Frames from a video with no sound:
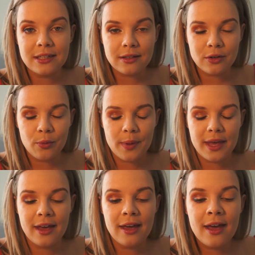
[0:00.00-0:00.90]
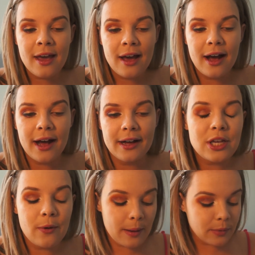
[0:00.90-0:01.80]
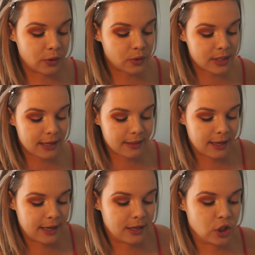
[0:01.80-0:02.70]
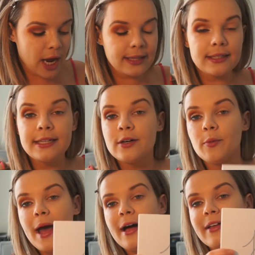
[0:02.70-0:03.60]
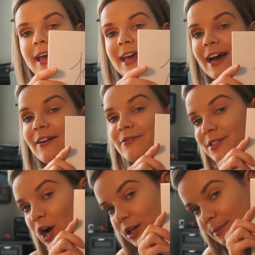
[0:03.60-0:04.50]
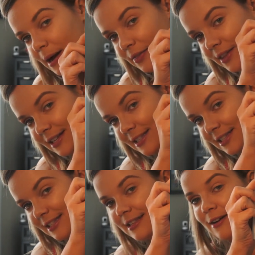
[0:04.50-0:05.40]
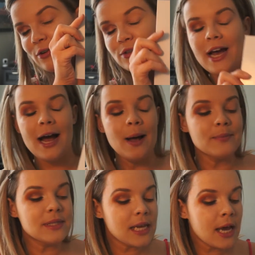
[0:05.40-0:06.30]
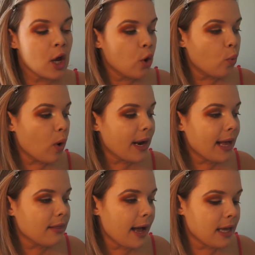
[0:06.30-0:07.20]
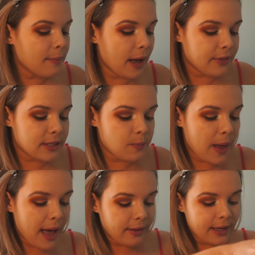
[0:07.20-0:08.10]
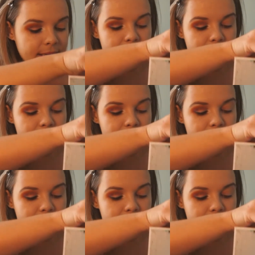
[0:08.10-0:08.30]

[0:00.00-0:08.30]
a little bit. So I'm using the Jaclyn Hill palette, and I've talked about this several times. What I like about this palette